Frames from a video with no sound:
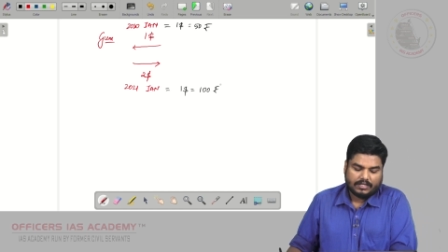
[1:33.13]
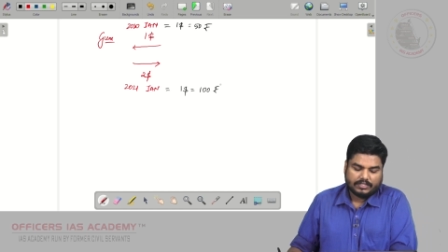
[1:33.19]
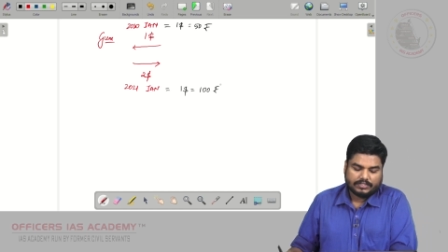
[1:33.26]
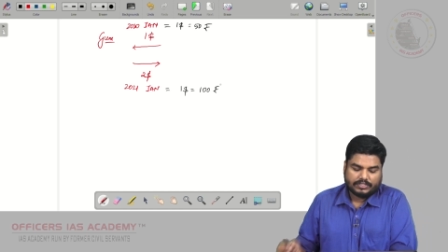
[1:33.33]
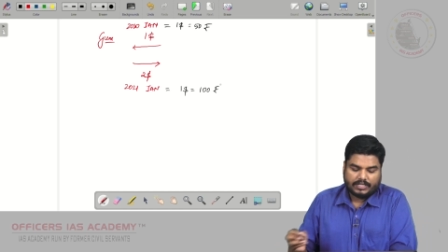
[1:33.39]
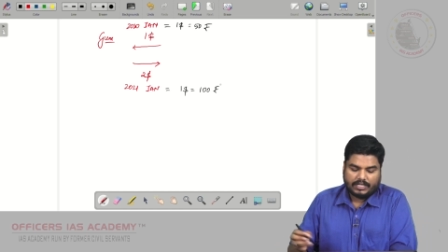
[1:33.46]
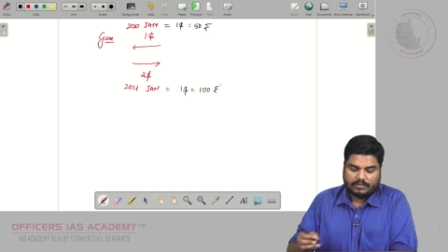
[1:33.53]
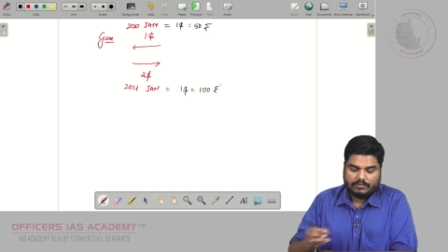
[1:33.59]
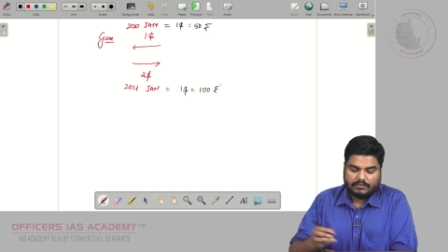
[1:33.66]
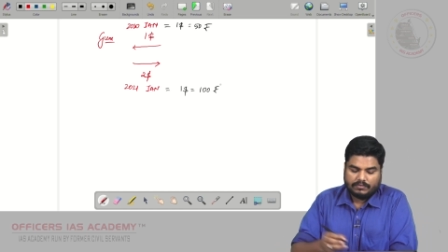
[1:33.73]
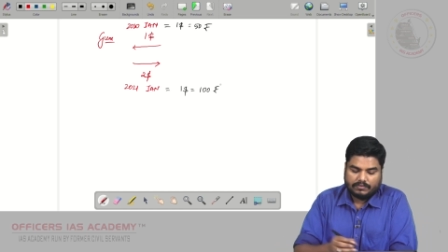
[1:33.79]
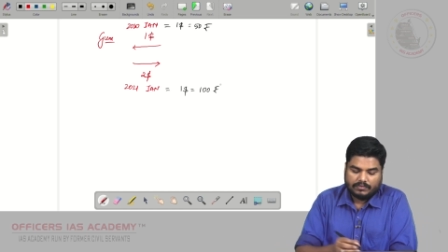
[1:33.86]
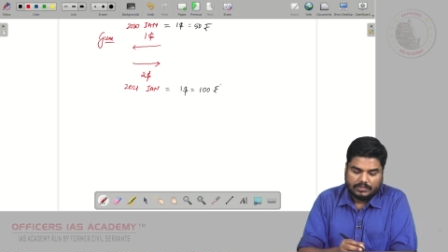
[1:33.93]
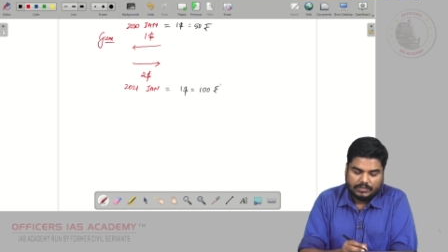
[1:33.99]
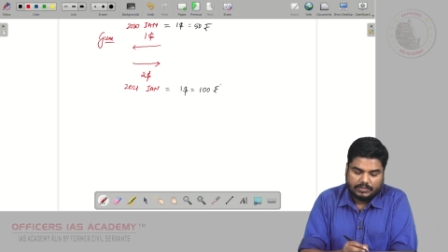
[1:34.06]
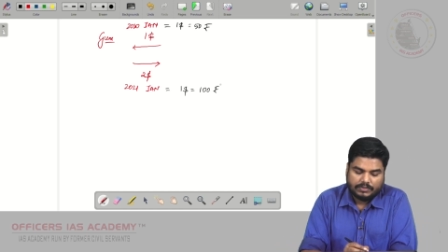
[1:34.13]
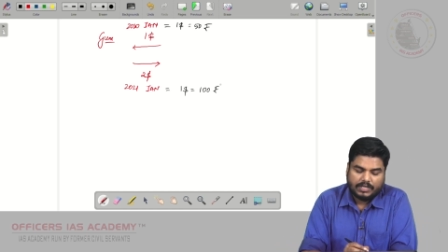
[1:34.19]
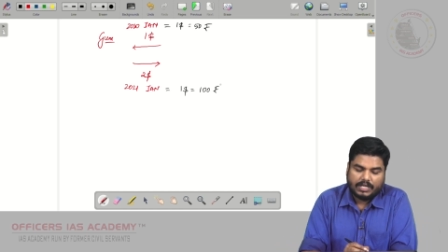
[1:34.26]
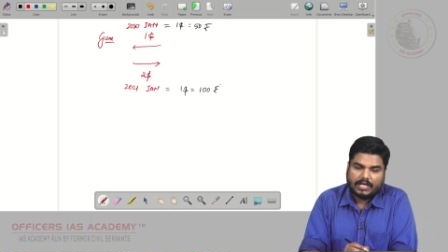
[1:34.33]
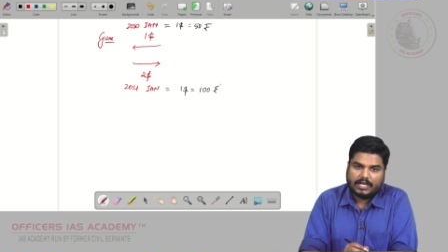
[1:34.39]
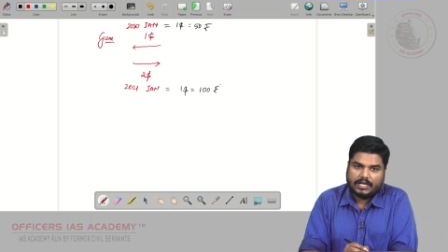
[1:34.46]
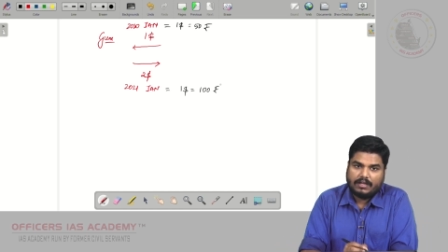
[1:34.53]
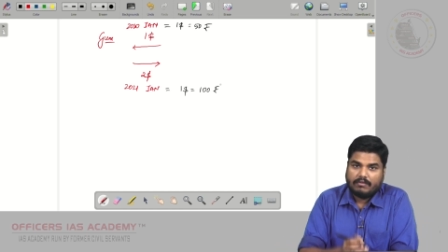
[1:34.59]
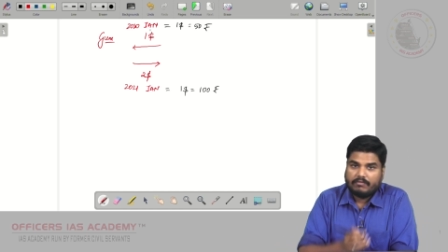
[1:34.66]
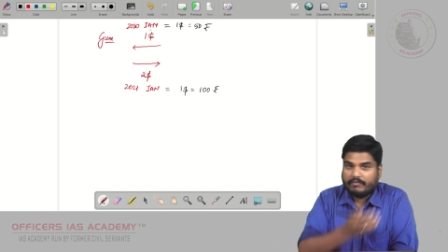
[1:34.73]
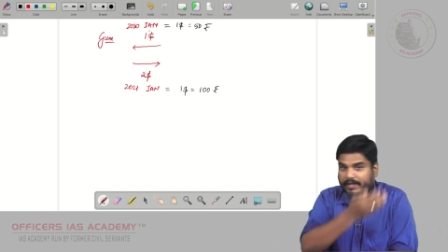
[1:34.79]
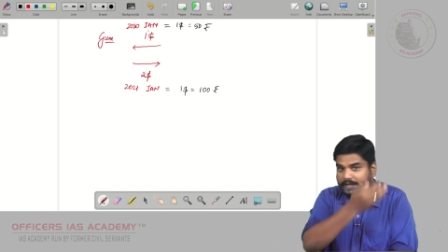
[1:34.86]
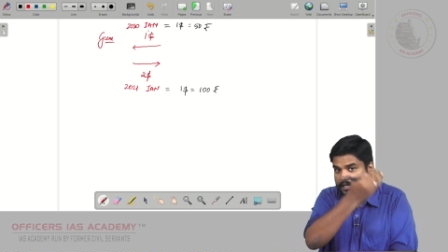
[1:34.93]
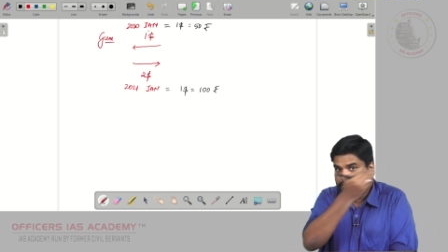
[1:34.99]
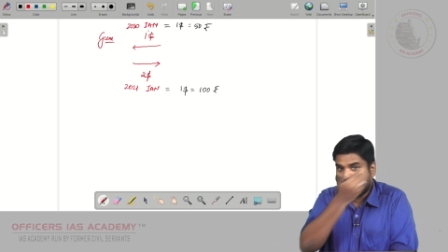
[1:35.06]
So, now Guna,
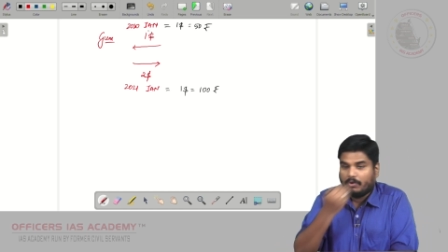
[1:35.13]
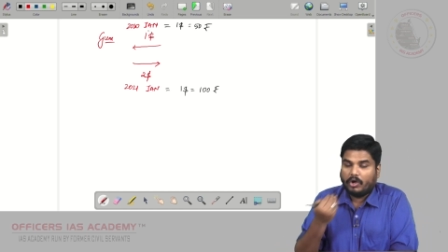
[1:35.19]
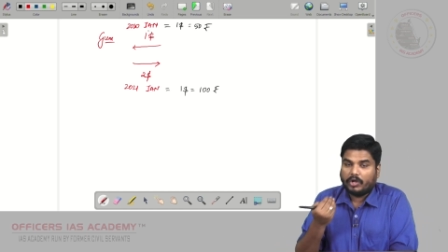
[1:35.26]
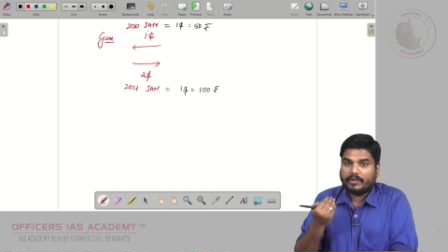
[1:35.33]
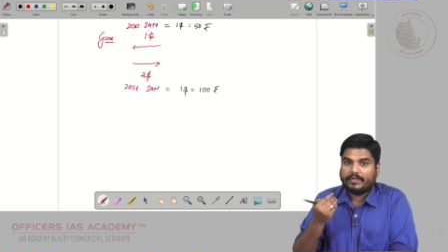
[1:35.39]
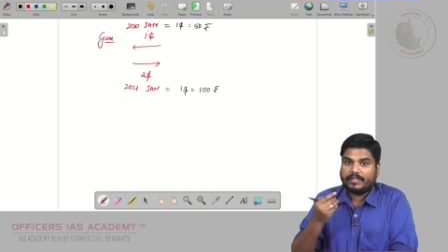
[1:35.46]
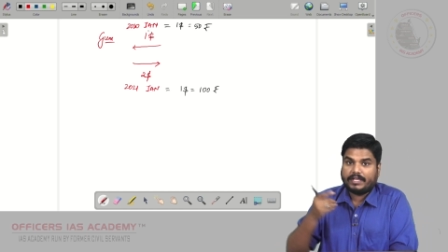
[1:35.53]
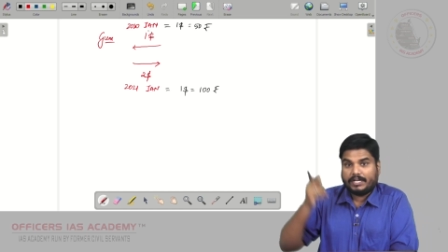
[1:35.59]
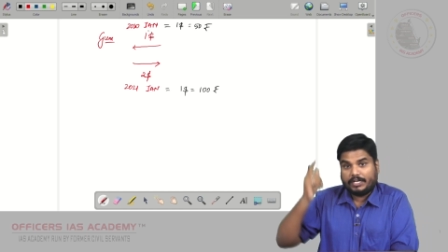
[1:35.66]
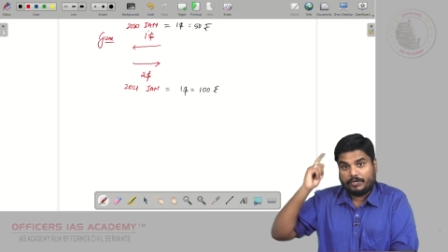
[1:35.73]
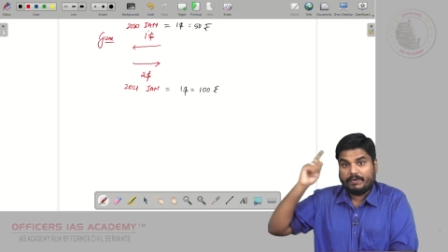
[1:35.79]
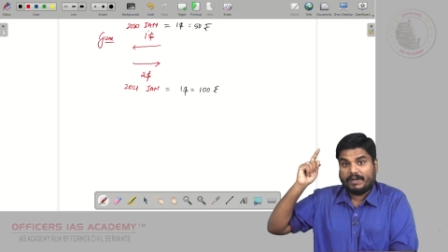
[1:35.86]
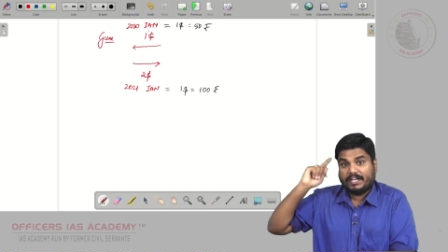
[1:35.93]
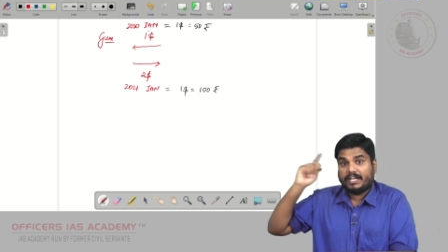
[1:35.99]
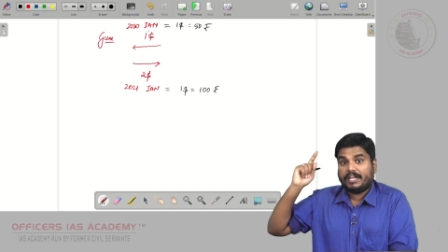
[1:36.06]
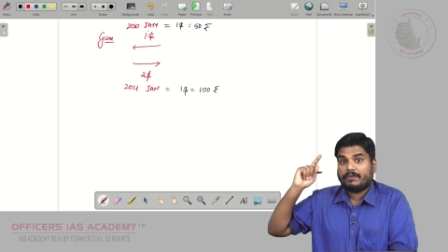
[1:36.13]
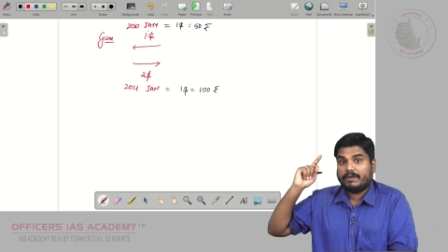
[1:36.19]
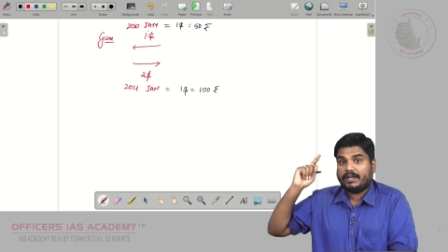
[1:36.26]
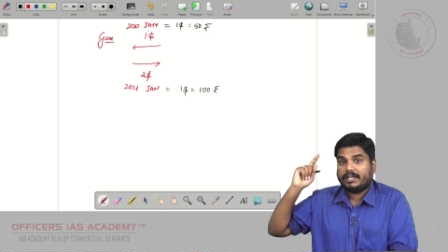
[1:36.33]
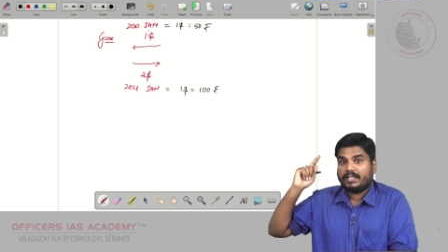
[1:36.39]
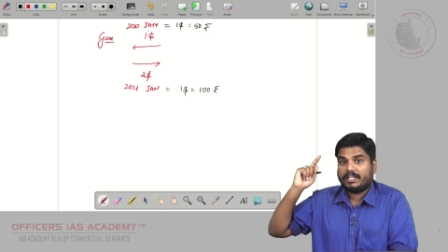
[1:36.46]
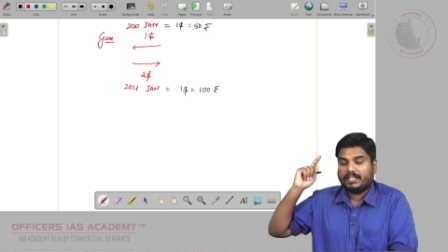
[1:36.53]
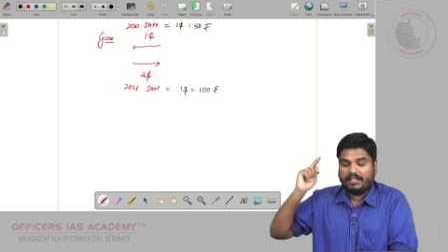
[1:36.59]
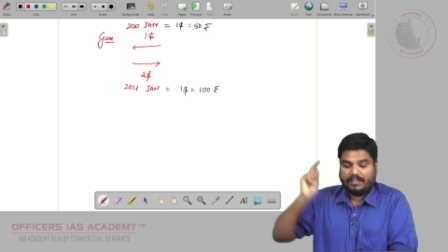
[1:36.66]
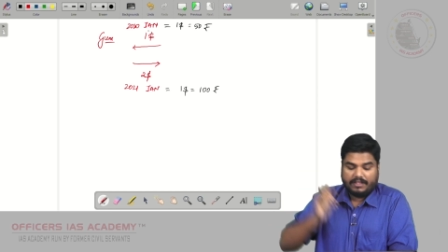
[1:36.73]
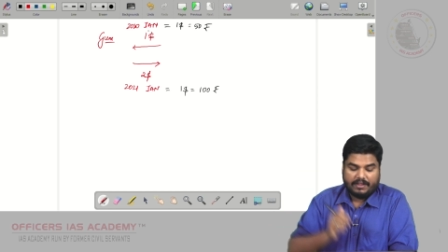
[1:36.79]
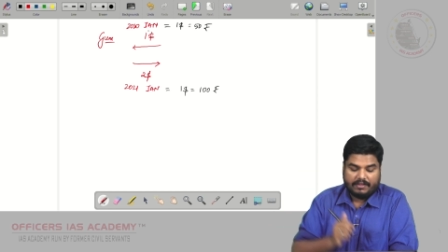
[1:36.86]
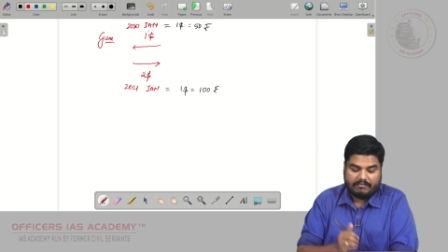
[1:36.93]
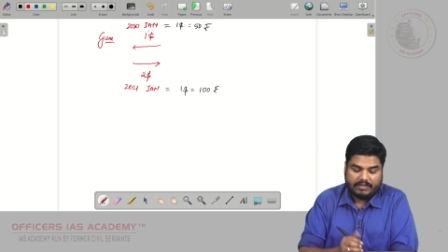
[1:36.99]
while borrowing in 2020,